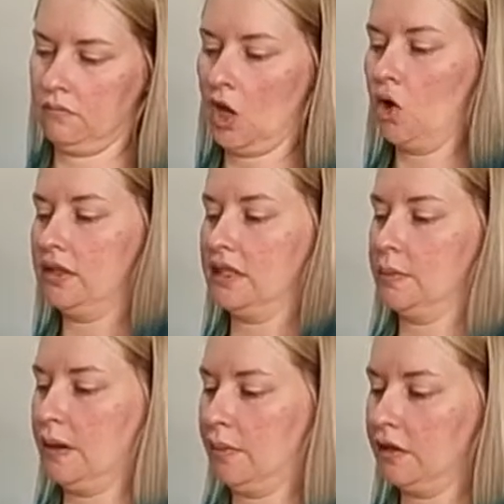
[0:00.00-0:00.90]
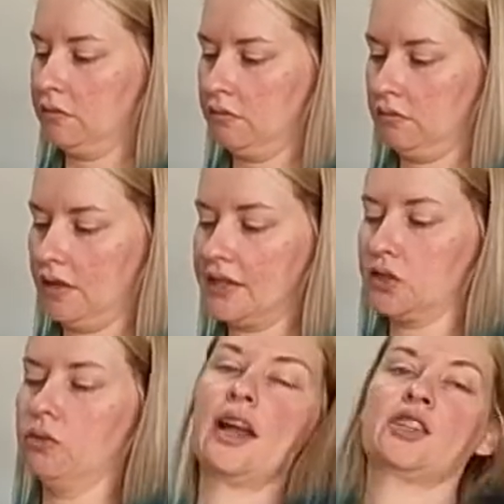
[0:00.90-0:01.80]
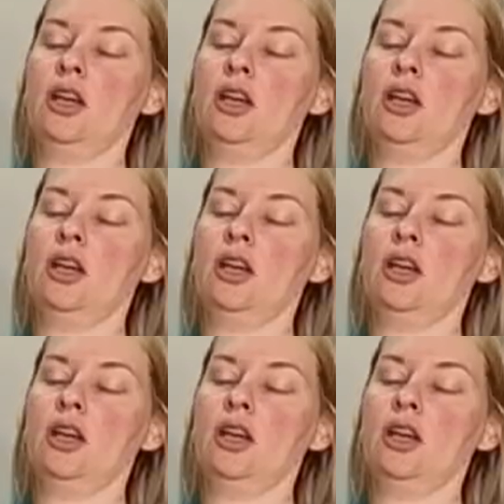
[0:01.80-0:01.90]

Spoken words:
Oh, there's a spare button. That's good, actually.